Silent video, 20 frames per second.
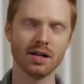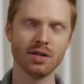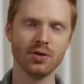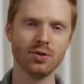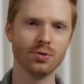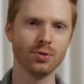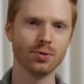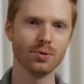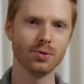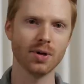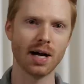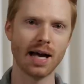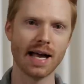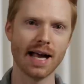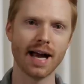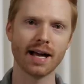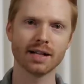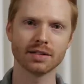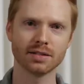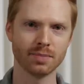I knew I
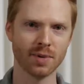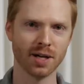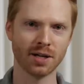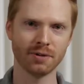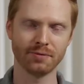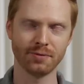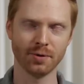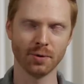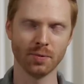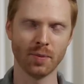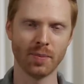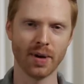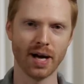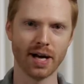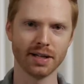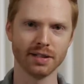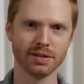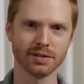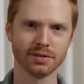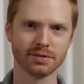had to make a film
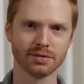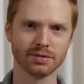about it.